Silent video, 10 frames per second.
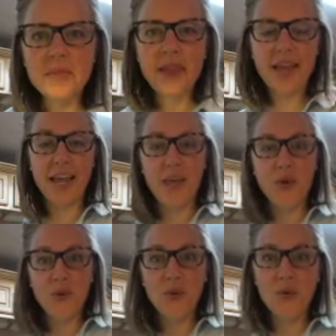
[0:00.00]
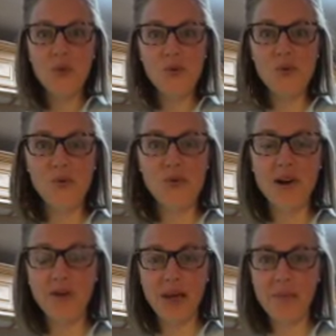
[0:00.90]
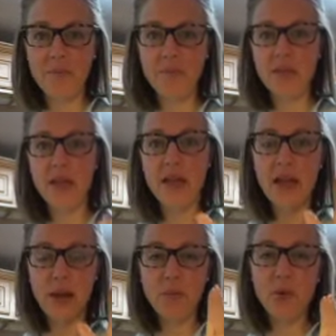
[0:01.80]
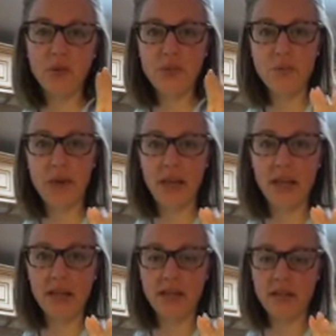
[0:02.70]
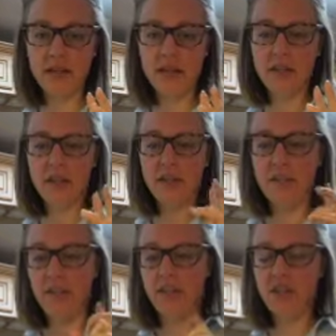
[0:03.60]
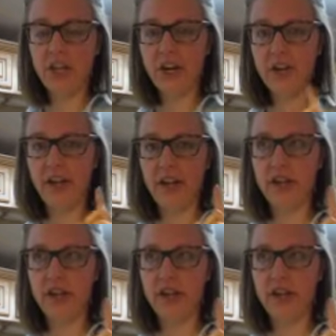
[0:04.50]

Hello. Okay, I'm going to make the cherry